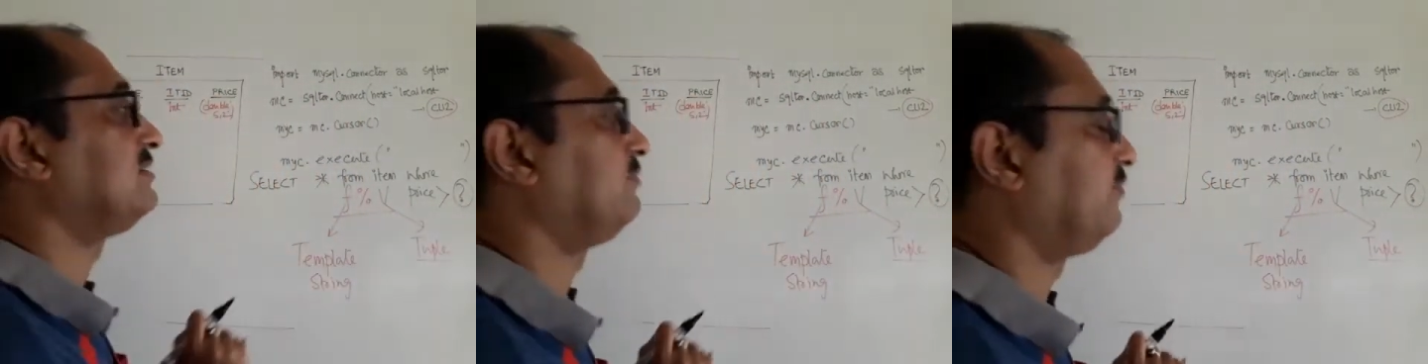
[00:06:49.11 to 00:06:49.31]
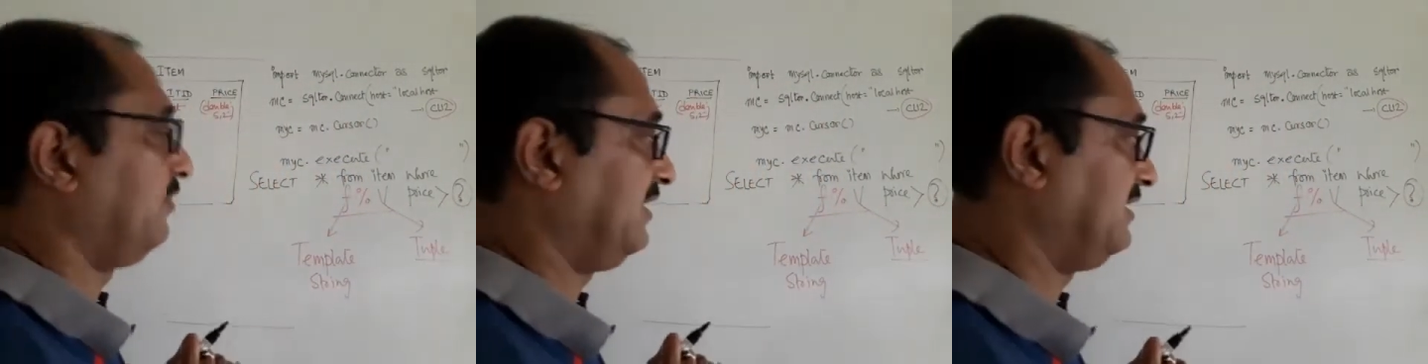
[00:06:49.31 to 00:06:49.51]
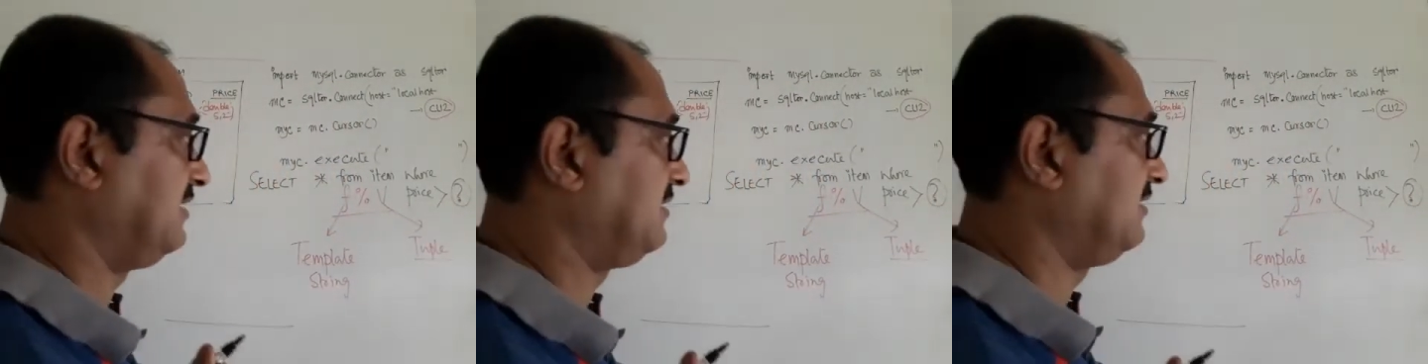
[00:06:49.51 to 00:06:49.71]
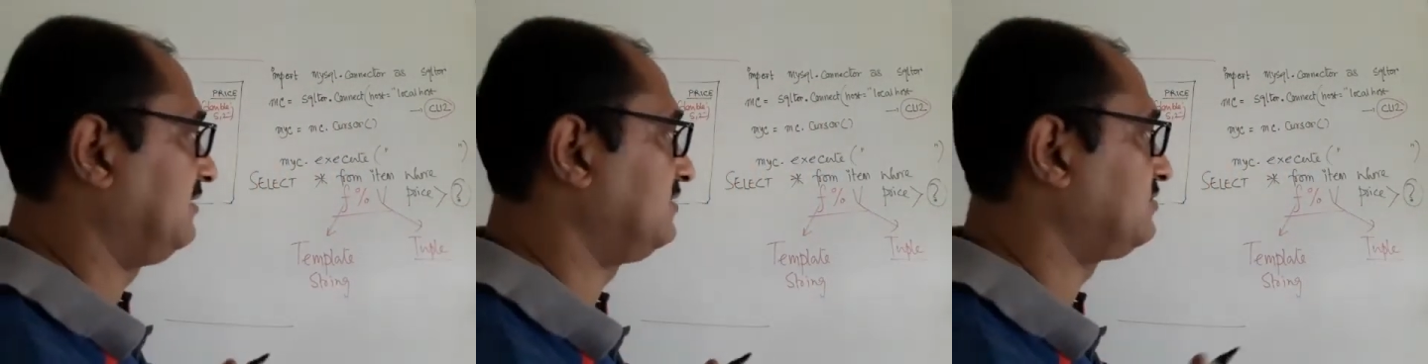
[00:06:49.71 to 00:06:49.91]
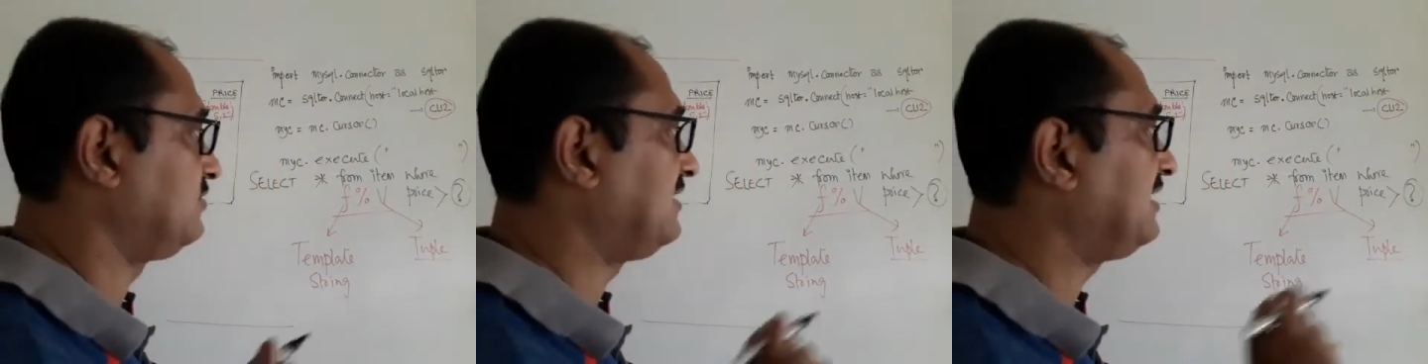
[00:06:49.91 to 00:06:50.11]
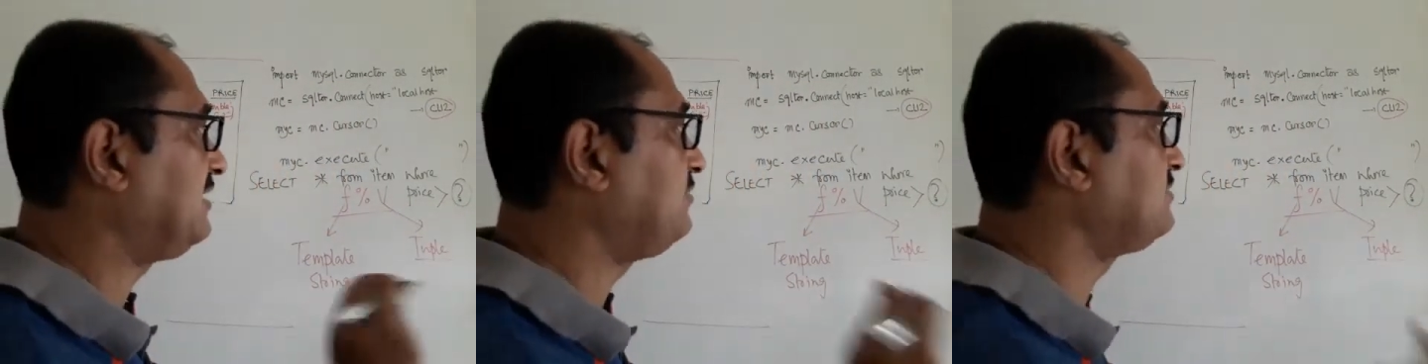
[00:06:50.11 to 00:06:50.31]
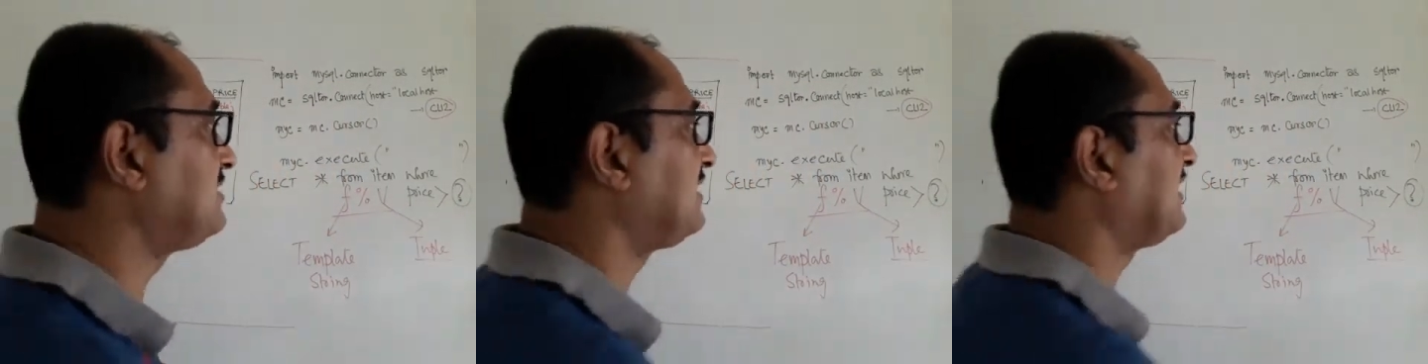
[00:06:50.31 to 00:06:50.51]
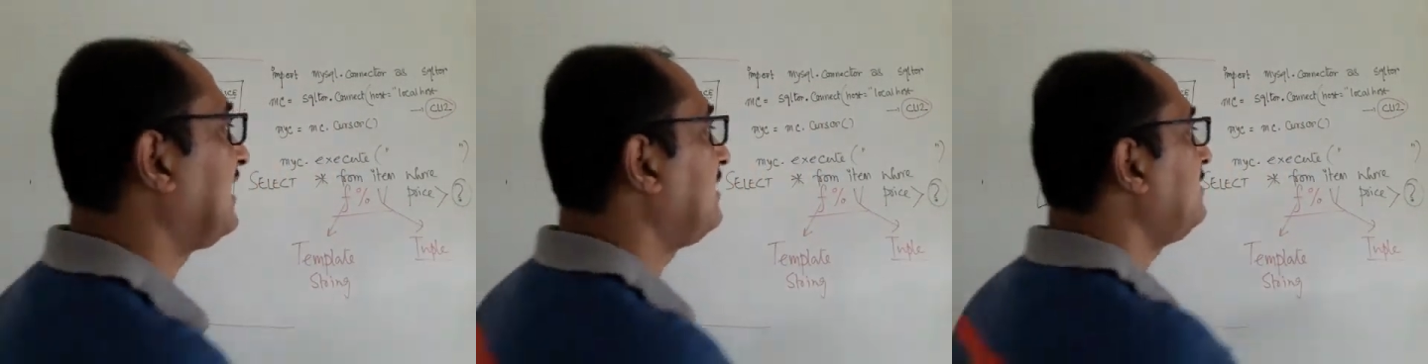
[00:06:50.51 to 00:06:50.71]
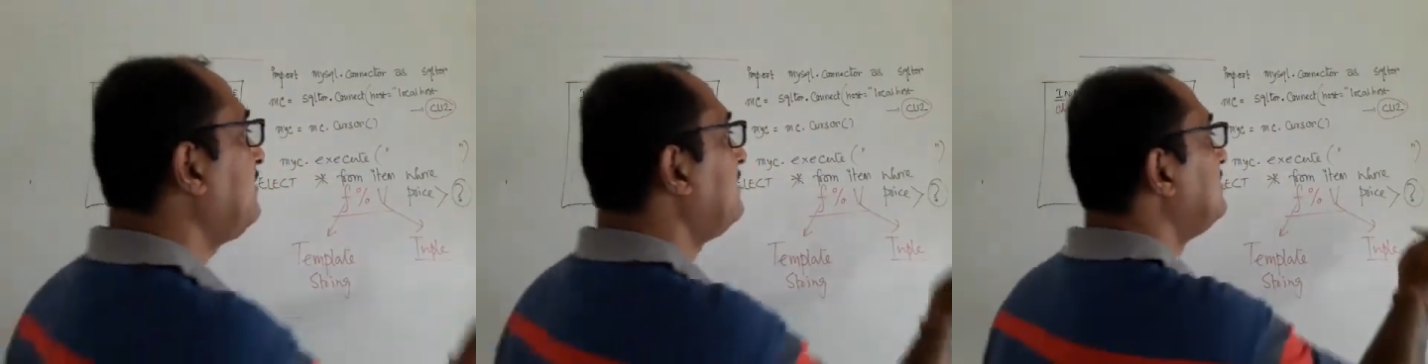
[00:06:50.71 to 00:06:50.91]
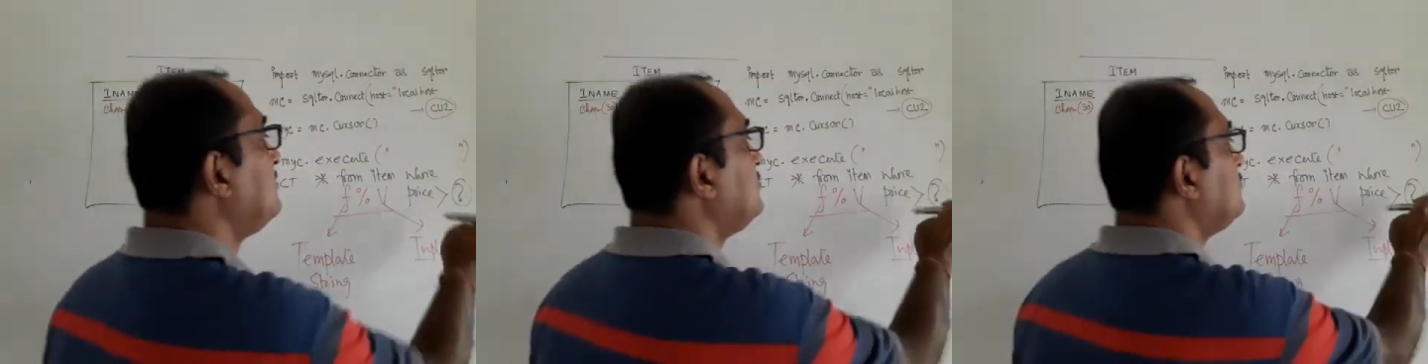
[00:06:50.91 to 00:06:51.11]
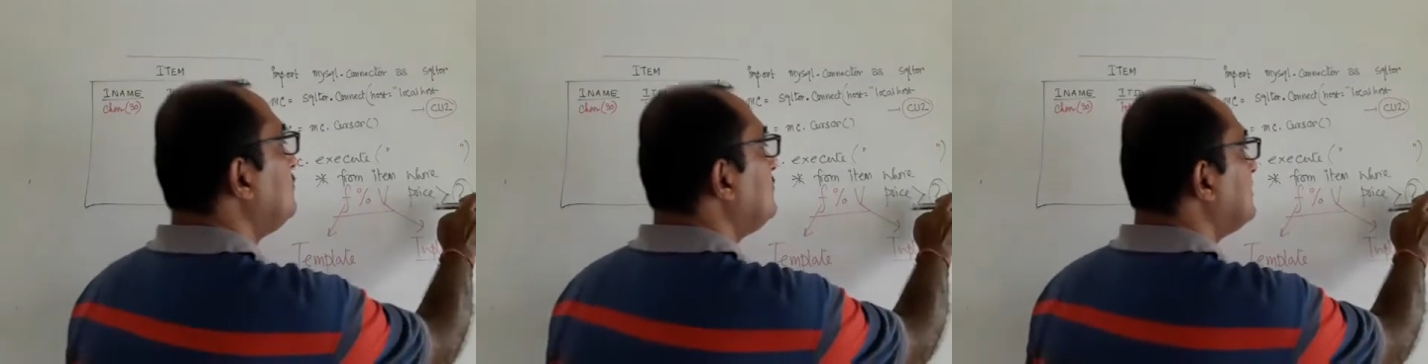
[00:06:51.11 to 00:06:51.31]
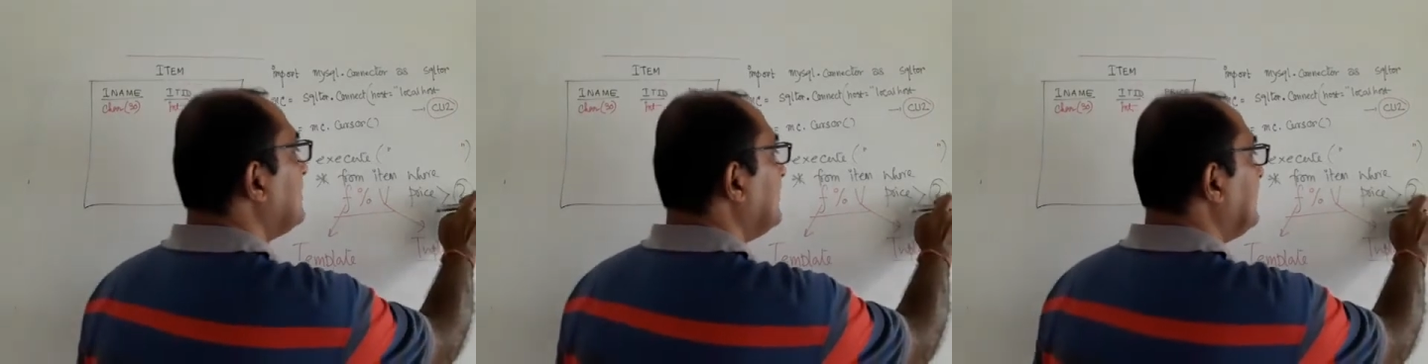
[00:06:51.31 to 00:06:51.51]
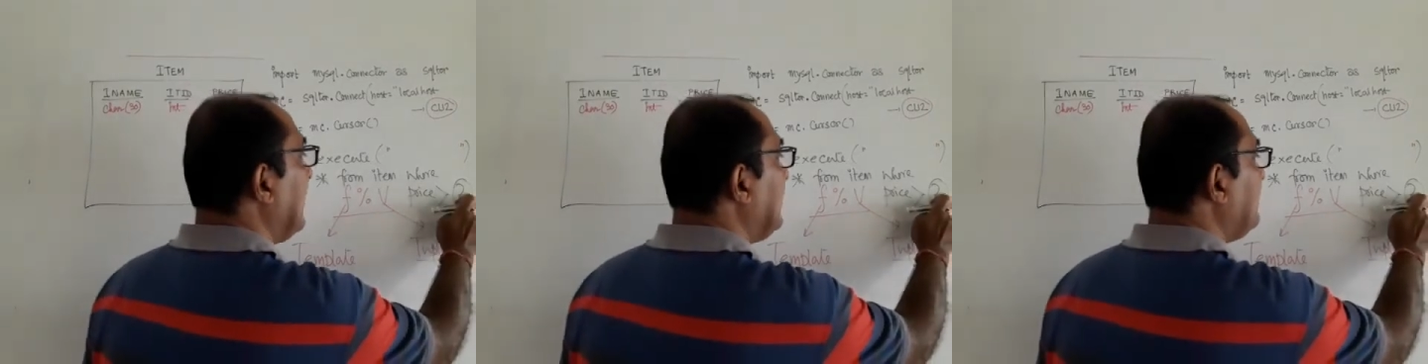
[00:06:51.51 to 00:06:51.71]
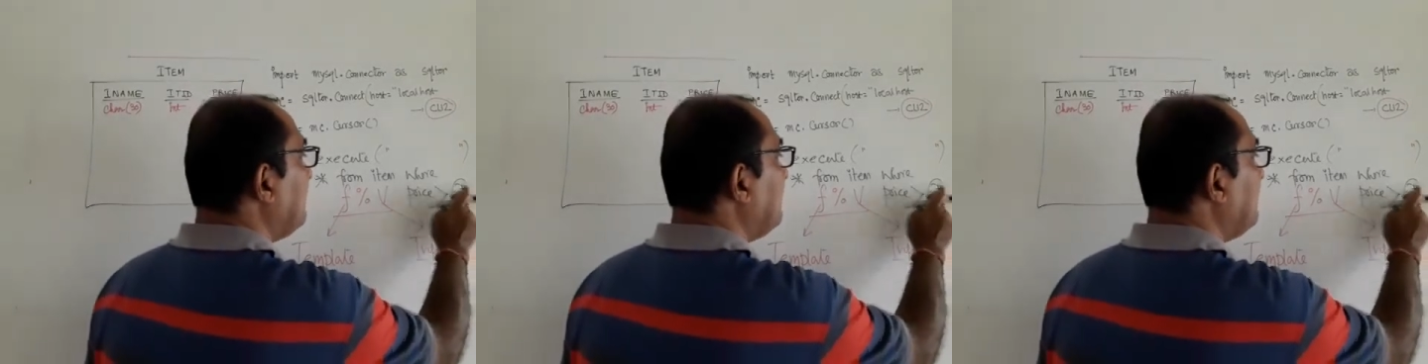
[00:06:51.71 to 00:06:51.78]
point so that user can choose a right